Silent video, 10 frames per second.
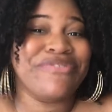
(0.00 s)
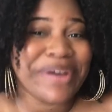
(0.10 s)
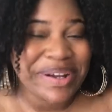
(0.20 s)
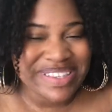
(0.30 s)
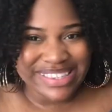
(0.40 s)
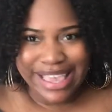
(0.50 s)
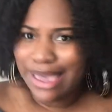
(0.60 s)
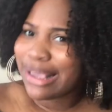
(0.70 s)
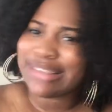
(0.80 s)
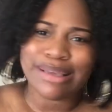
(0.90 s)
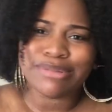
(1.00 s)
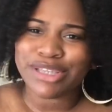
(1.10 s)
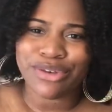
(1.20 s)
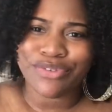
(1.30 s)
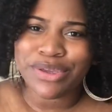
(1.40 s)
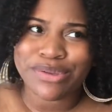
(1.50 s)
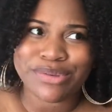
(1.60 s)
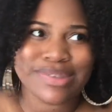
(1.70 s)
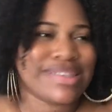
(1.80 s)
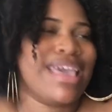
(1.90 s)
first because I was
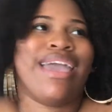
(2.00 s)
confused.